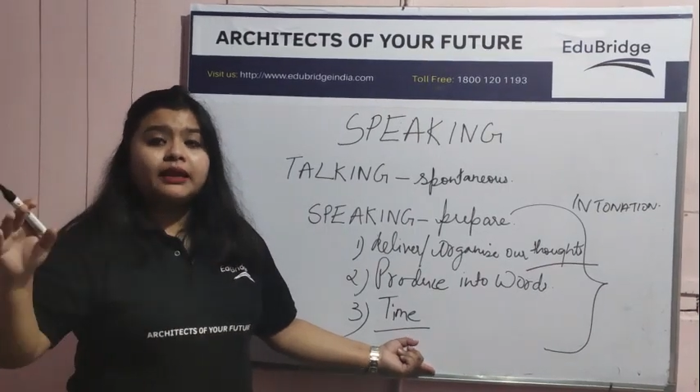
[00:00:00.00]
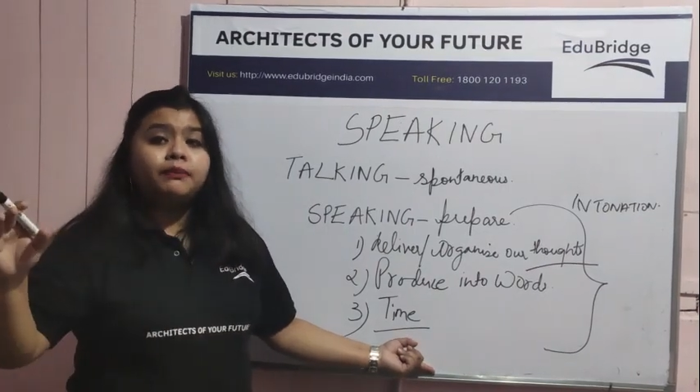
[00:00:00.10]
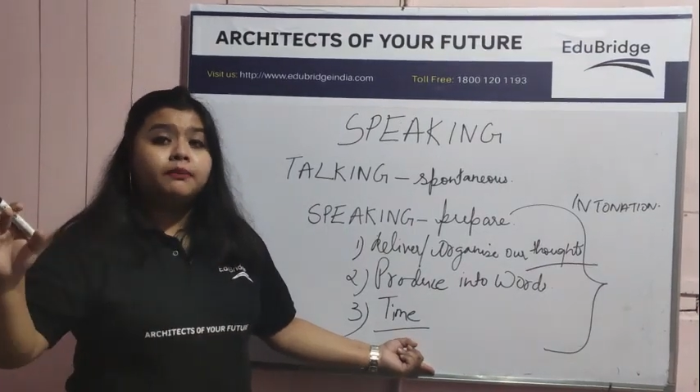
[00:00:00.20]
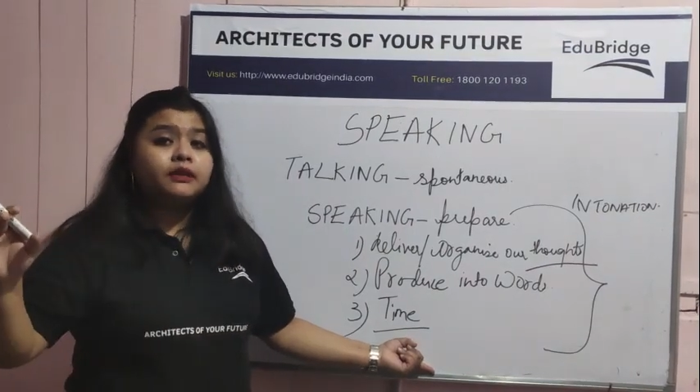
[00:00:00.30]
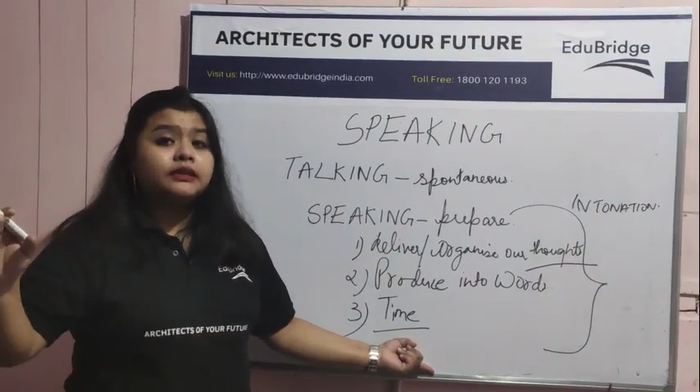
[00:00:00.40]

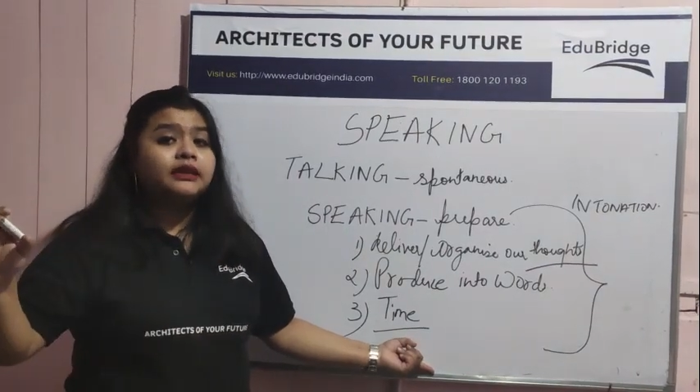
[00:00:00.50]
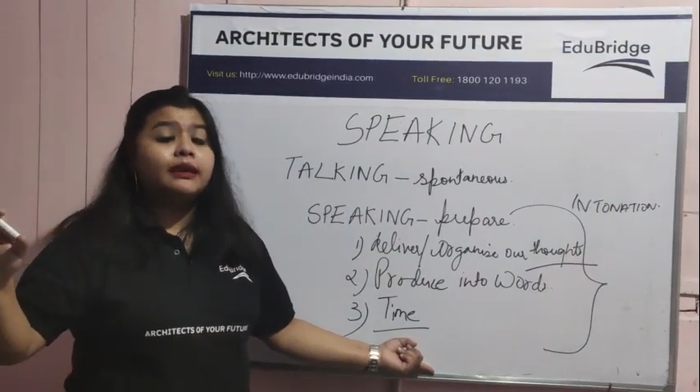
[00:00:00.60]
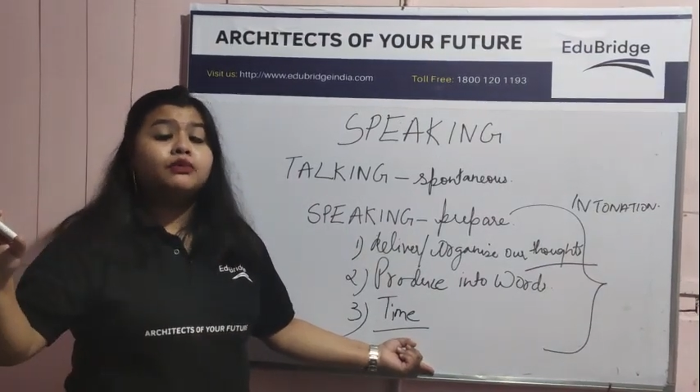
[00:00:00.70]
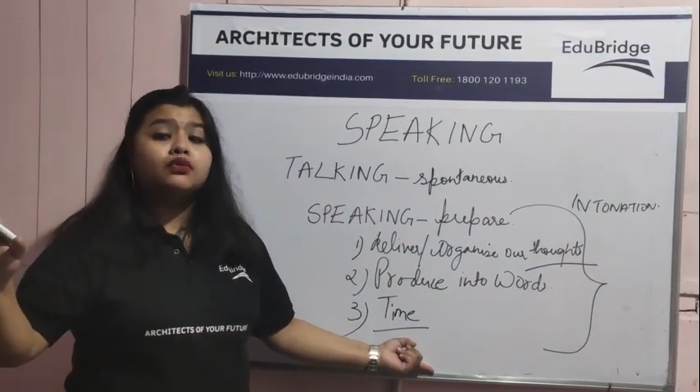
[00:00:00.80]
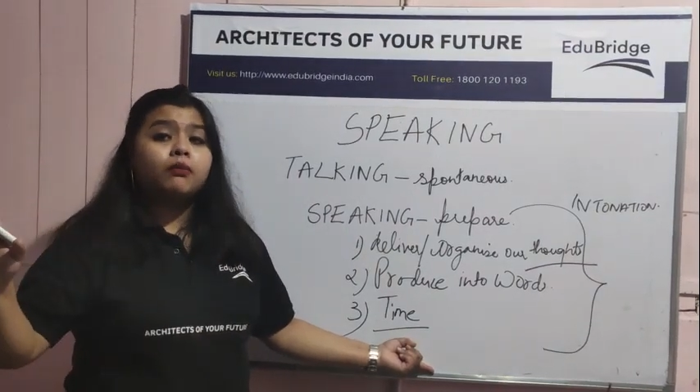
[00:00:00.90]
people's
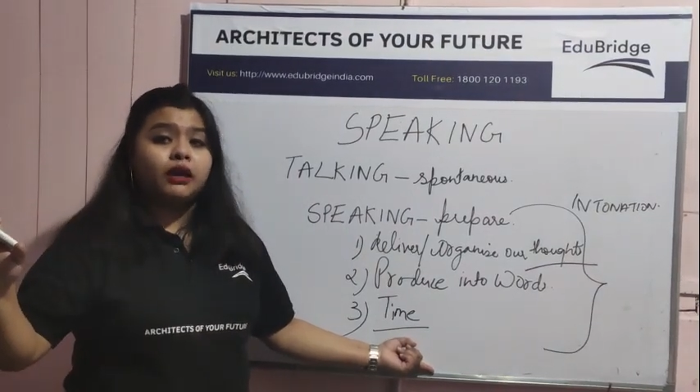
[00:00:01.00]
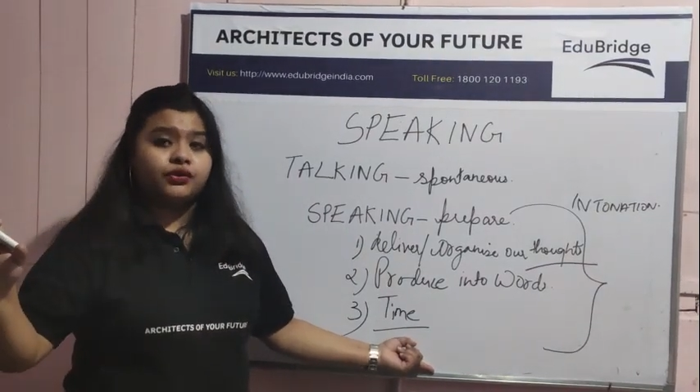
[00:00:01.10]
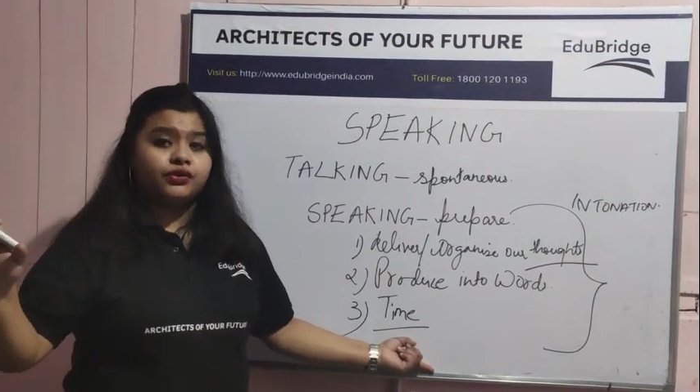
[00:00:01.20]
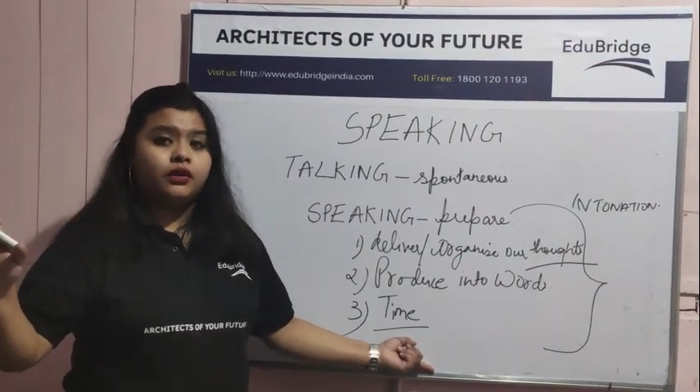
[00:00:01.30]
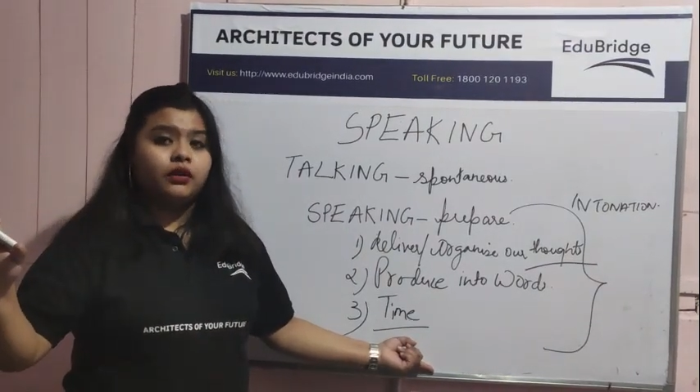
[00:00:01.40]
time so
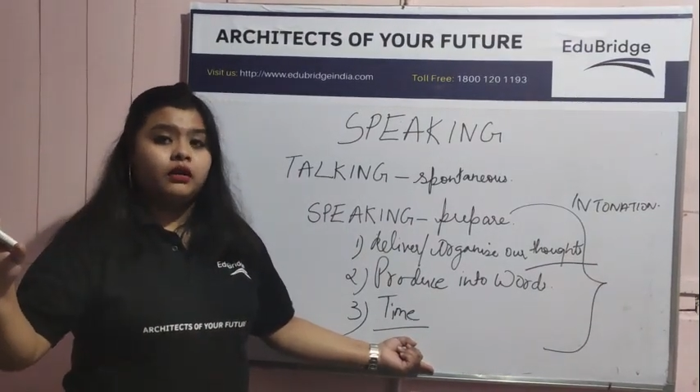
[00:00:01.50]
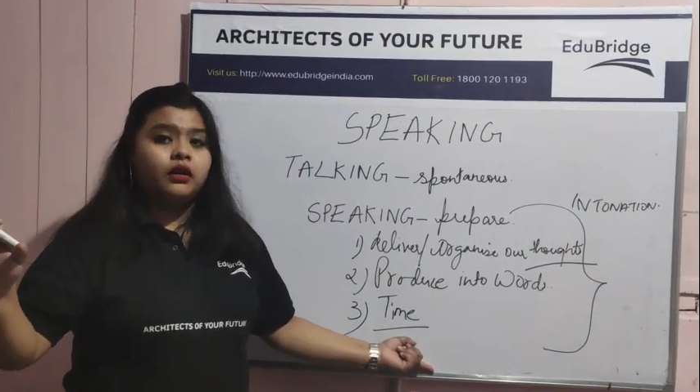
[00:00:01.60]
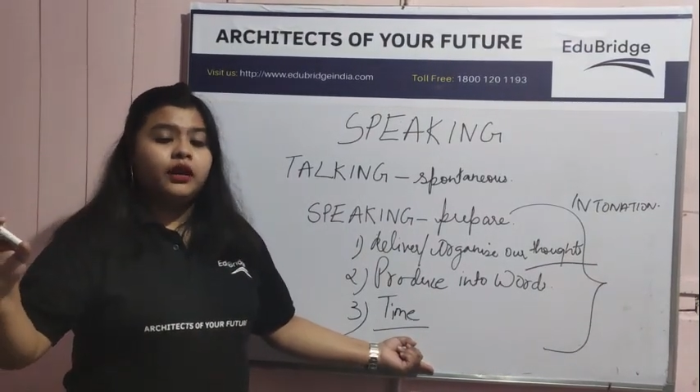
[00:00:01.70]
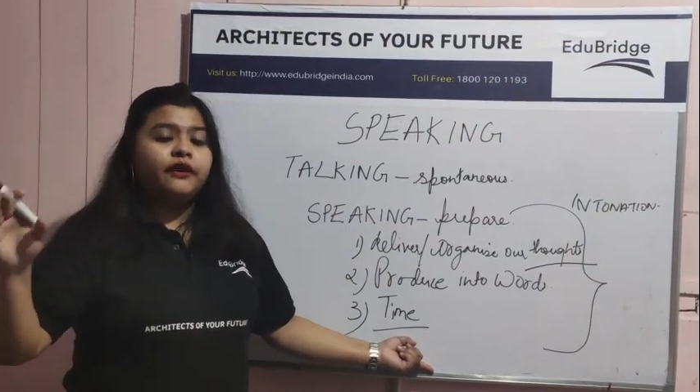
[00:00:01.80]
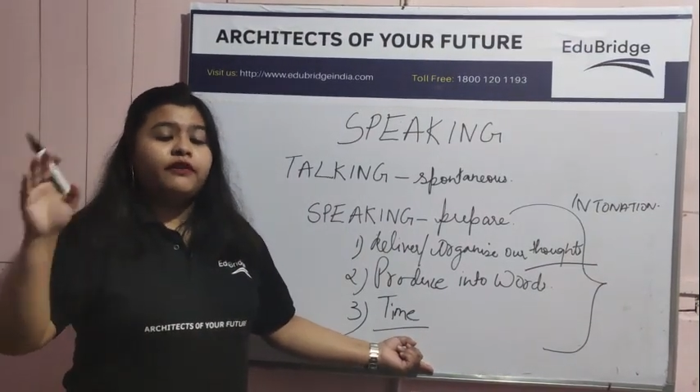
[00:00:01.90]
much.
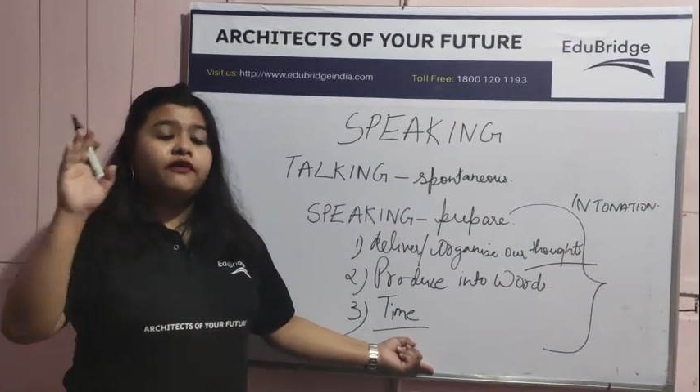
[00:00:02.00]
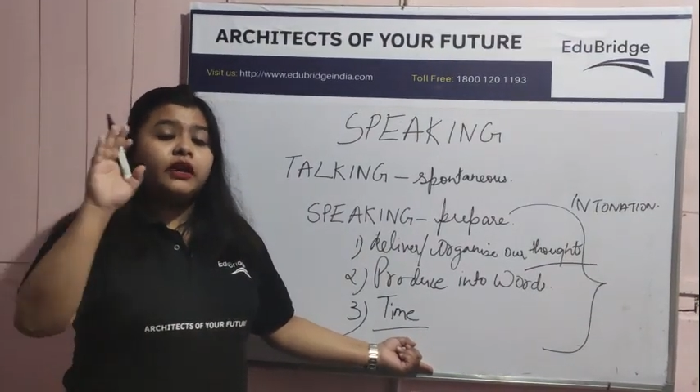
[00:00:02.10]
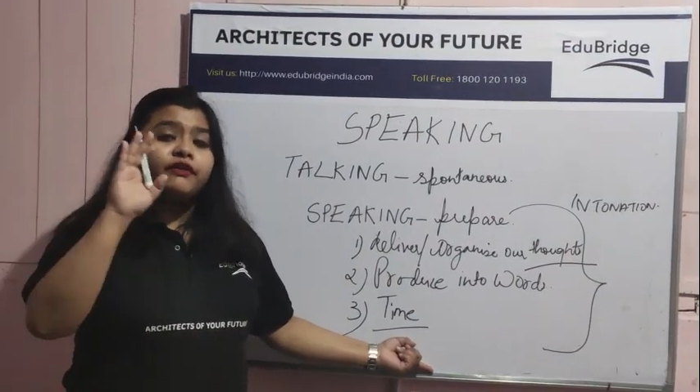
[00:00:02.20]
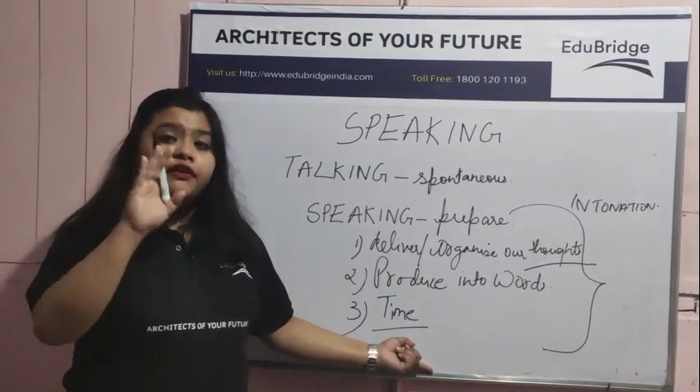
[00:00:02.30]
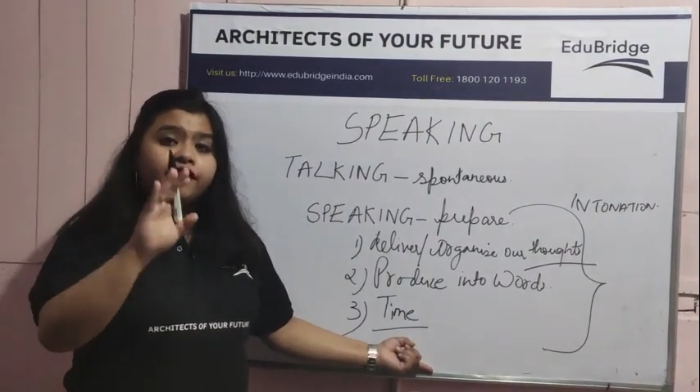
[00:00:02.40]
If you've
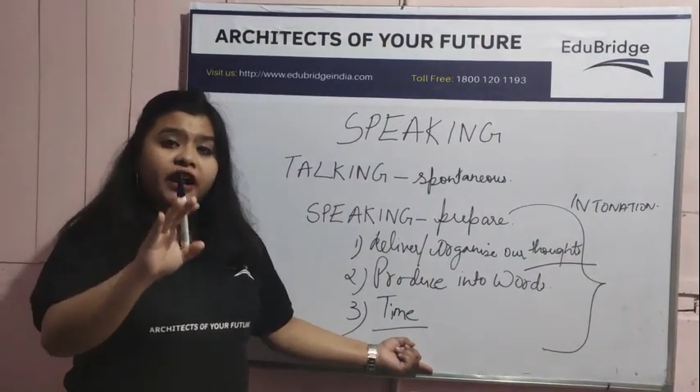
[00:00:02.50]
given